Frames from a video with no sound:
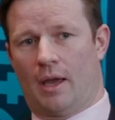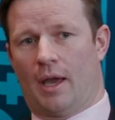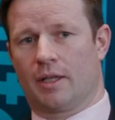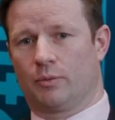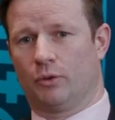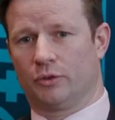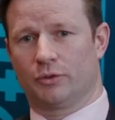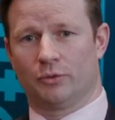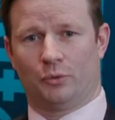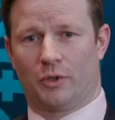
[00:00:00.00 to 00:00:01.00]
And I
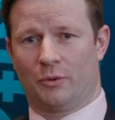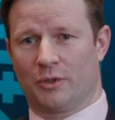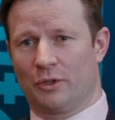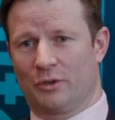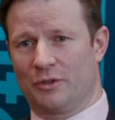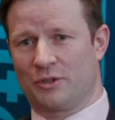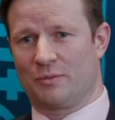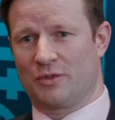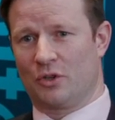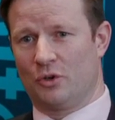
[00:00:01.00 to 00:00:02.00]
suppose whether you want to look at it in
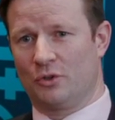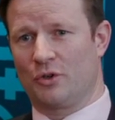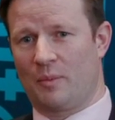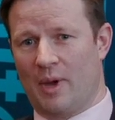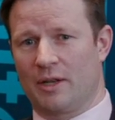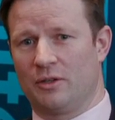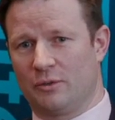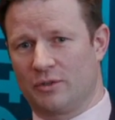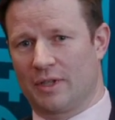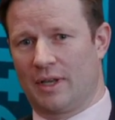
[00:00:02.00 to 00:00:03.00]
terms of the good or the bad
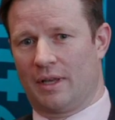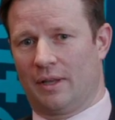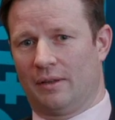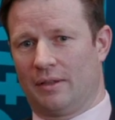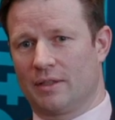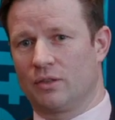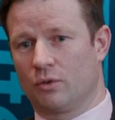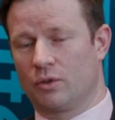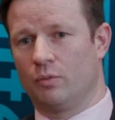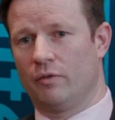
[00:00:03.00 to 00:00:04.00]
news, this is
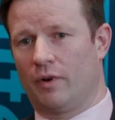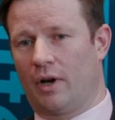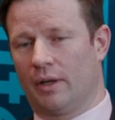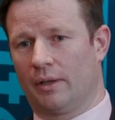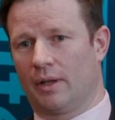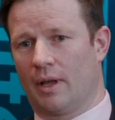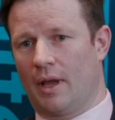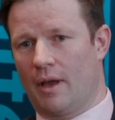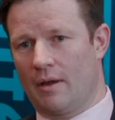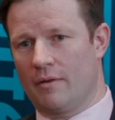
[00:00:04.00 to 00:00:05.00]
going to move on
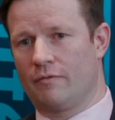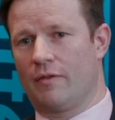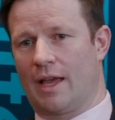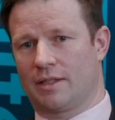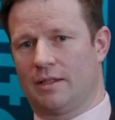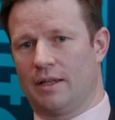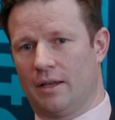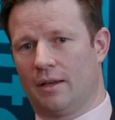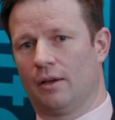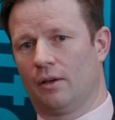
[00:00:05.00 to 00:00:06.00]

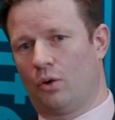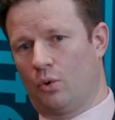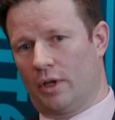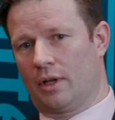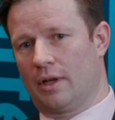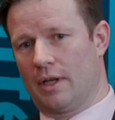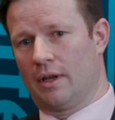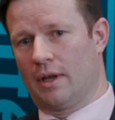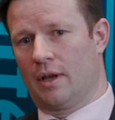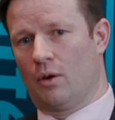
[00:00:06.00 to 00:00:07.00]
vastly,
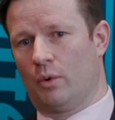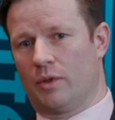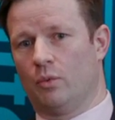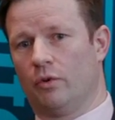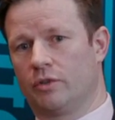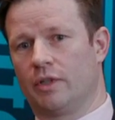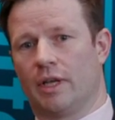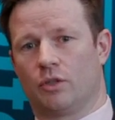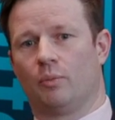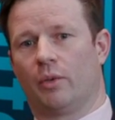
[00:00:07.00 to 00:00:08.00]
quickly with the move to
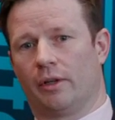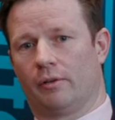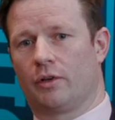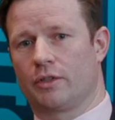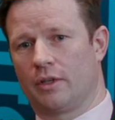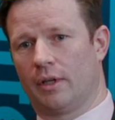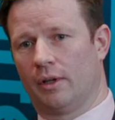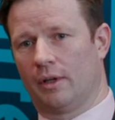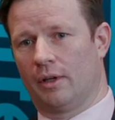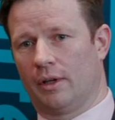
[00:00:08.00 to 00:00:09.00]
nature and biodiversity.
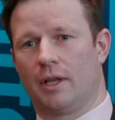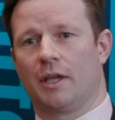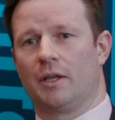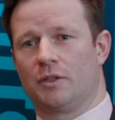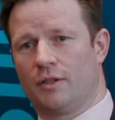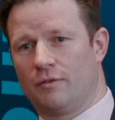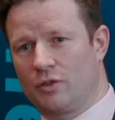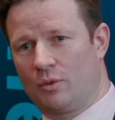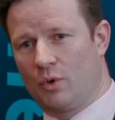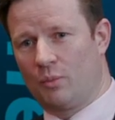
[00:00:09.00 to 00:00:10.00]
And again, to give you
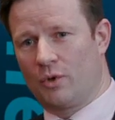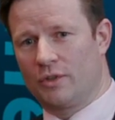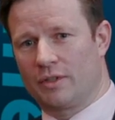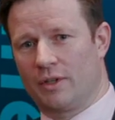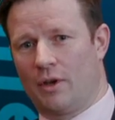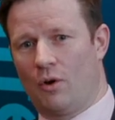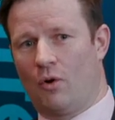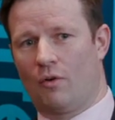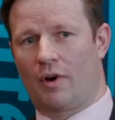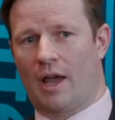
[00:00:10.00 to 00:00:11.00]
some numbers,
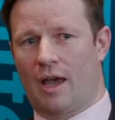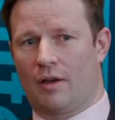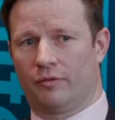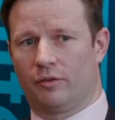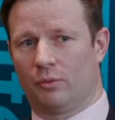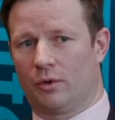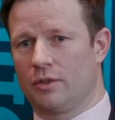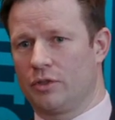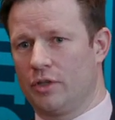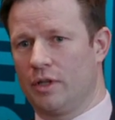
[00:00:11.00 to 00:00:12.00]
over half the
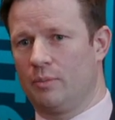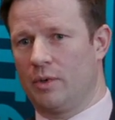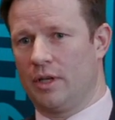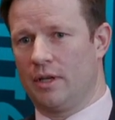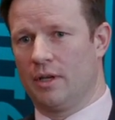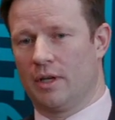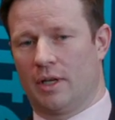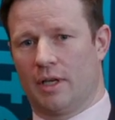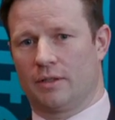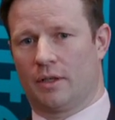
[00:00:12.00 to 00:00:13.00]
world's GDP
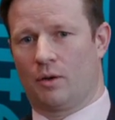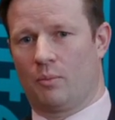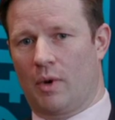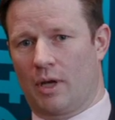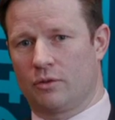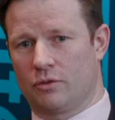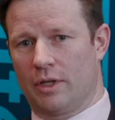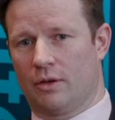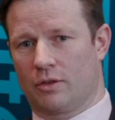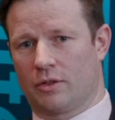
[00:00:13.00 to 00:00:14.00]
is either
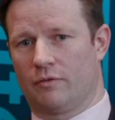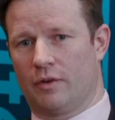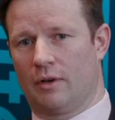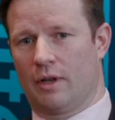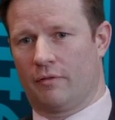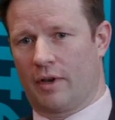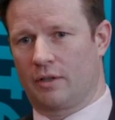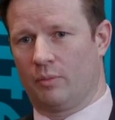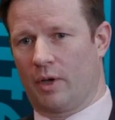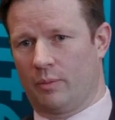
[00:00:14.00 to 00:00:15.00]
moderately or severely
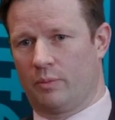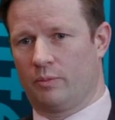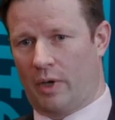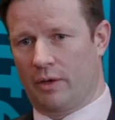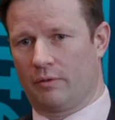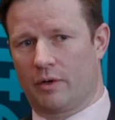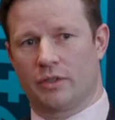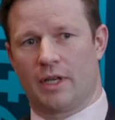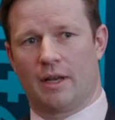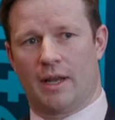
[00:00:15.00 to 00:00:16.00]
affected by
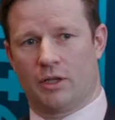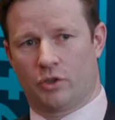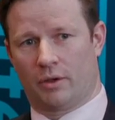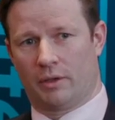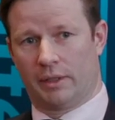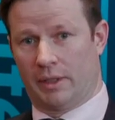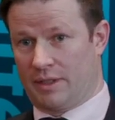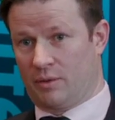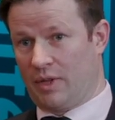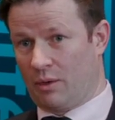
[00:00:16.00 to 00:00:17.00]
biodiversity and nature.
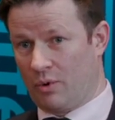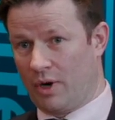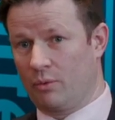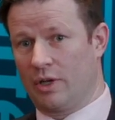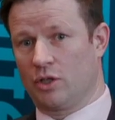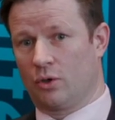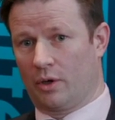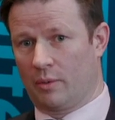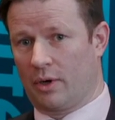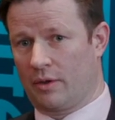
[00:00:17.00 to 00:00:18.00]
It's something that we're not really
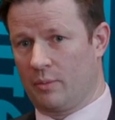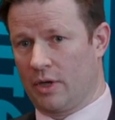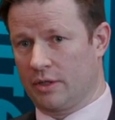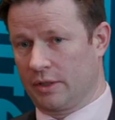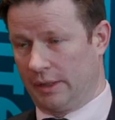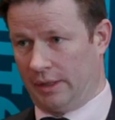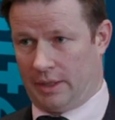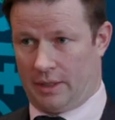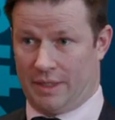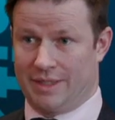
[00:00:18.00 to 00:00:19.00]
talking about at the minute.
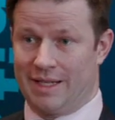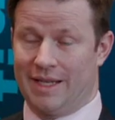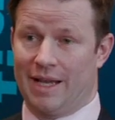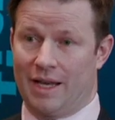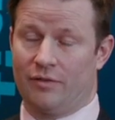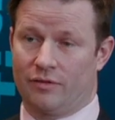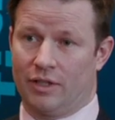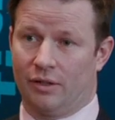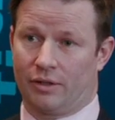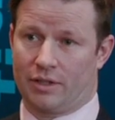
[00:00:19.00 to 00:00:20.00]
The
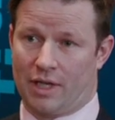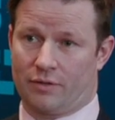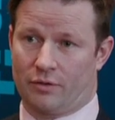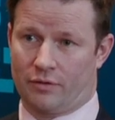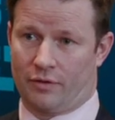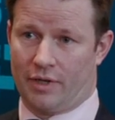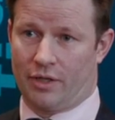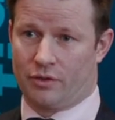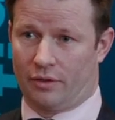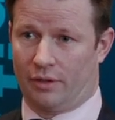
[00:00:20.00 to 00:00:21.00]
TNFD, or the Task Force for
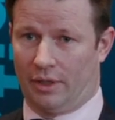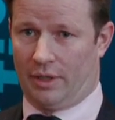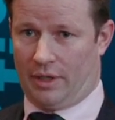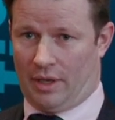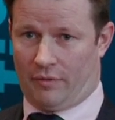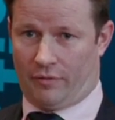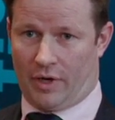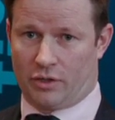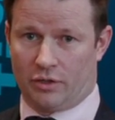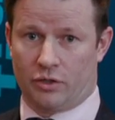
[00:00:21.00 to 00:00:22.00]
Nature and
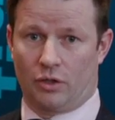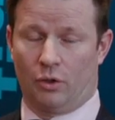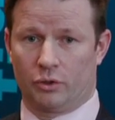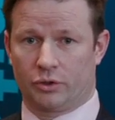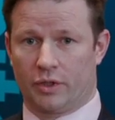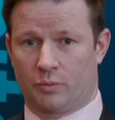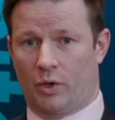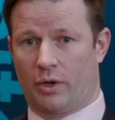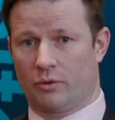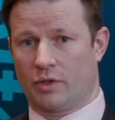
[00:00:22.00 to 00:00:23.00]
Financial Disclosure, has
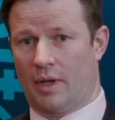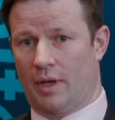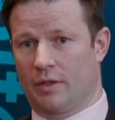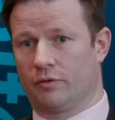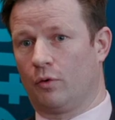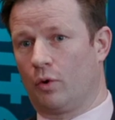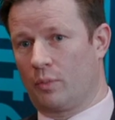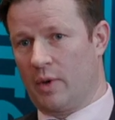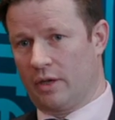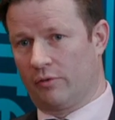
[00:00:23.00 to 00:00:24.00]
brought out its
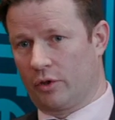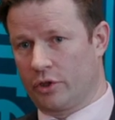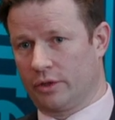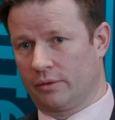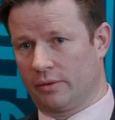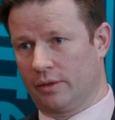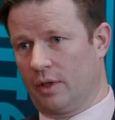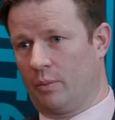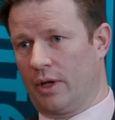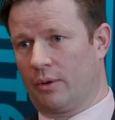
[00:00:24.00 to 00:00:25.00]
4th beta version.
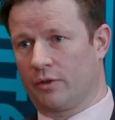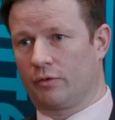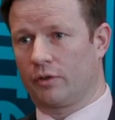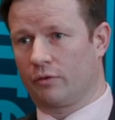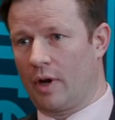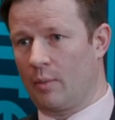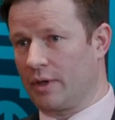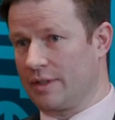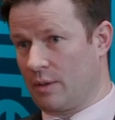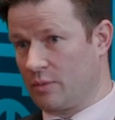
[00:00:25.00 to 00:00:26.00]
It'll bring out its first framework
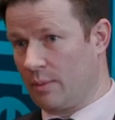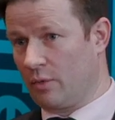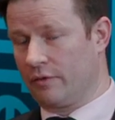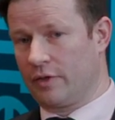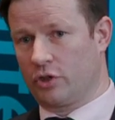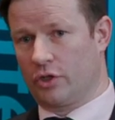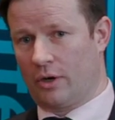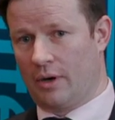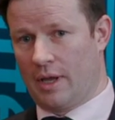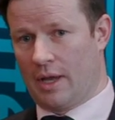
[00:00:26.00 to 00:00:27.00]
in September of this
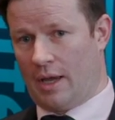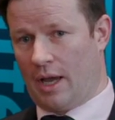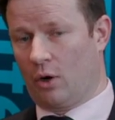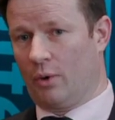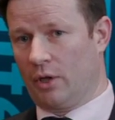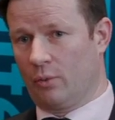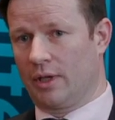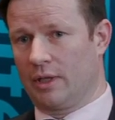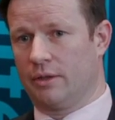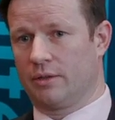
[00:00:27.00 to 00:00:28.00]
year. And quite
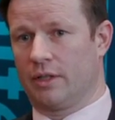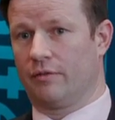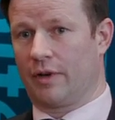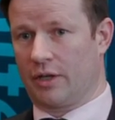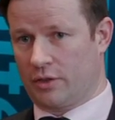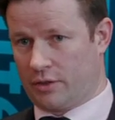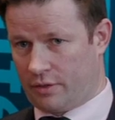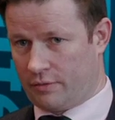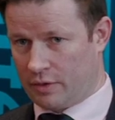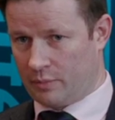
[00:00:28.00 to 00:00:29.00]
quickly, you'll see financial
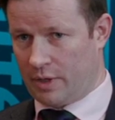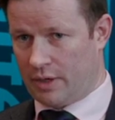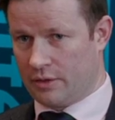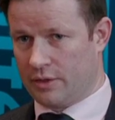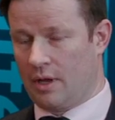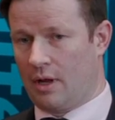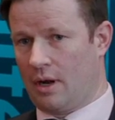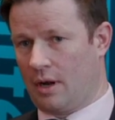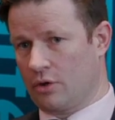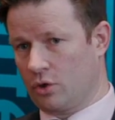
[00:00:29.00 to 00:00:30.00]
services players,
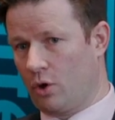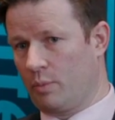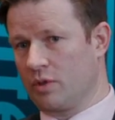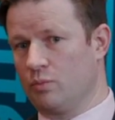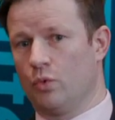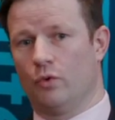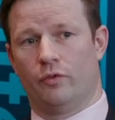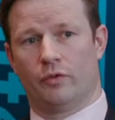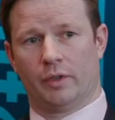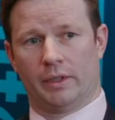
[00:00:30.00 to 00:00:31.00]
large corporates
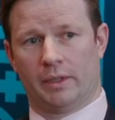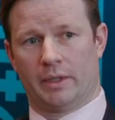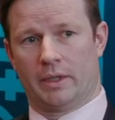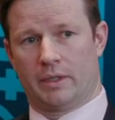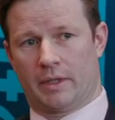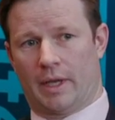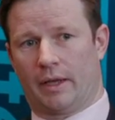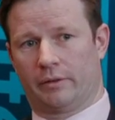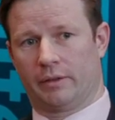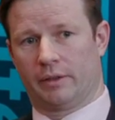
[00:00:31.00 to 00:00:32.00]
move to that.